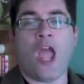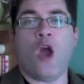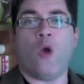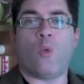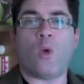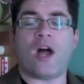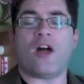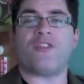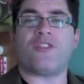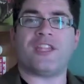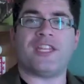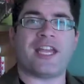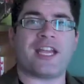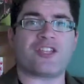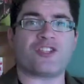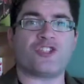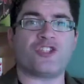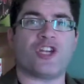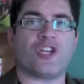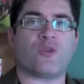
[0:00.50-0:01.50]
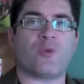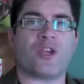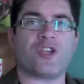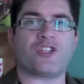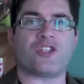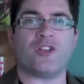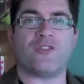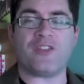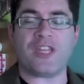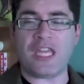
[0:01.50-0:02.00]
Well, the next
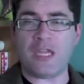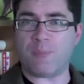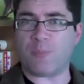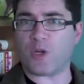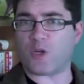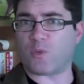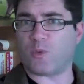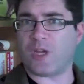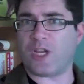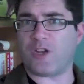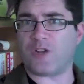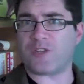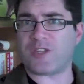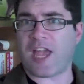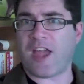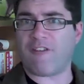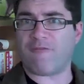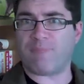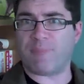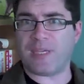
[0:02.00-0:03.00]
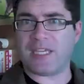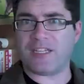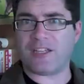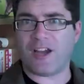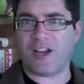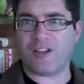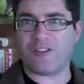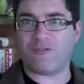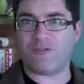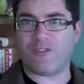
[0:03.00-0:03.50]
generation of ebook readers have been
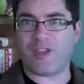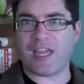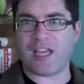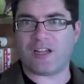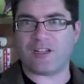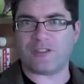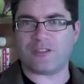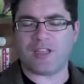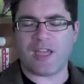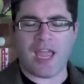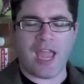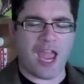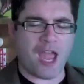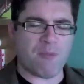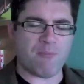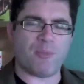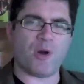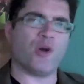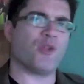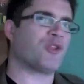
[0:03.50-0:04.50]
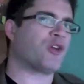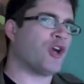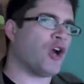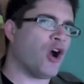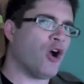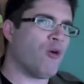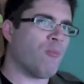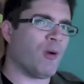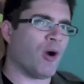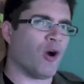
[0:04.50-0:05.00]
unveiled, and both
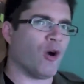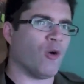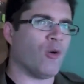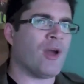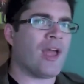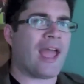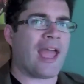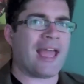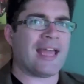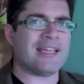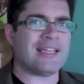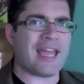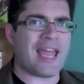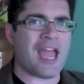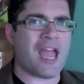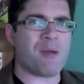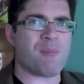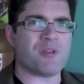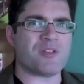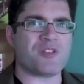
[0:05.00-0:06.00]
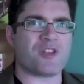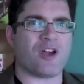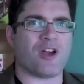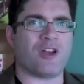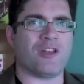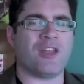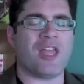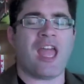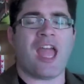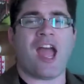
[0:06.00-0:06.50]
Kobo and
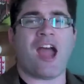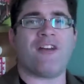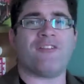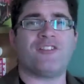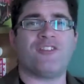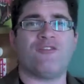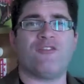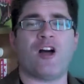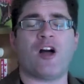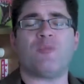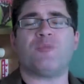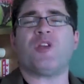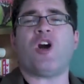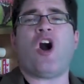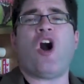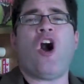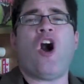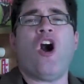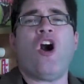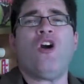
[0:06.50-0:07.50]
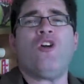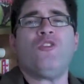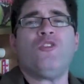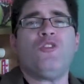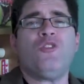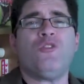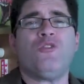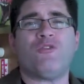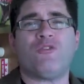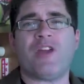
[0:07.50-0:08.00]
Amazon have developed all
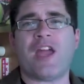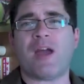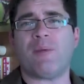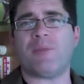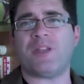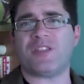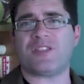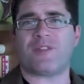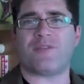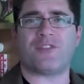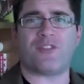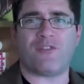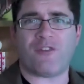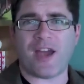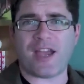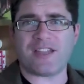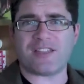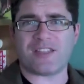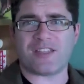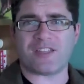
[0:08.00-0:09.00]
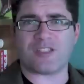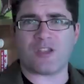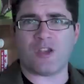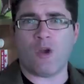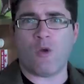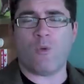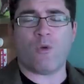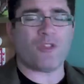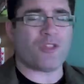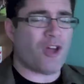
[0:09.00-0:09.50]
new families of devices
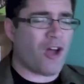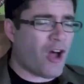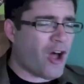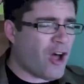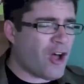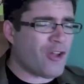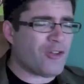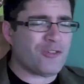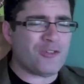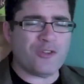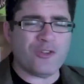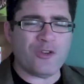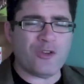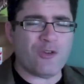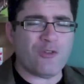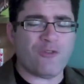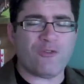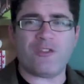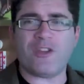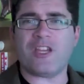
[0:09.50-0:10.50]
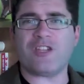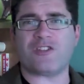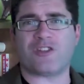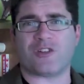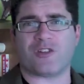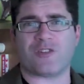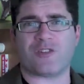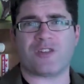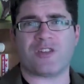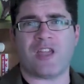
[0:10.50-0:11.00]
with all new
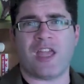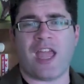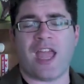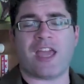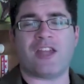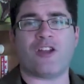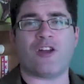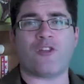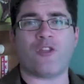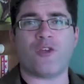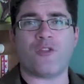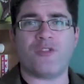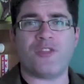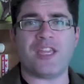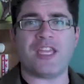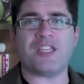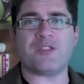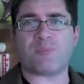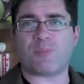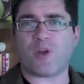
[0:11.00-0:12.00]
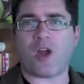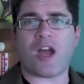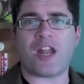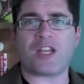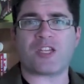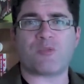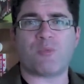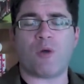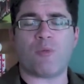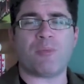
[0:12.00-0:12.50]
features. And although these
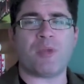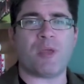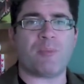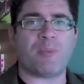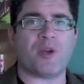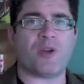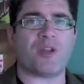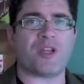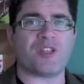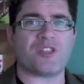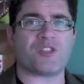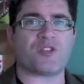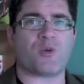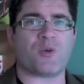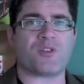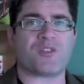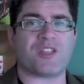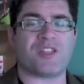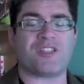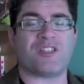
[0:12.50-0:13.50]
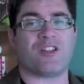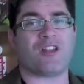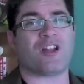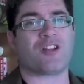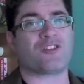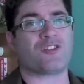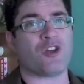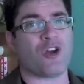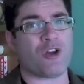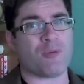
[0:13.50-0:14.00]
products won't be appearing in stores until
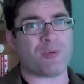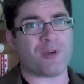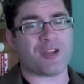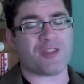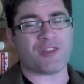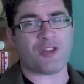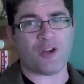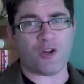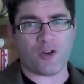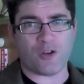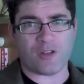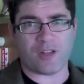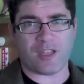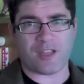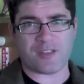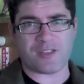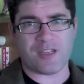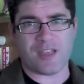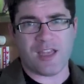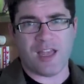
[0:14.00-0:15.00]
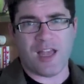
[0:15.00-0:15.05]
October at the earliest,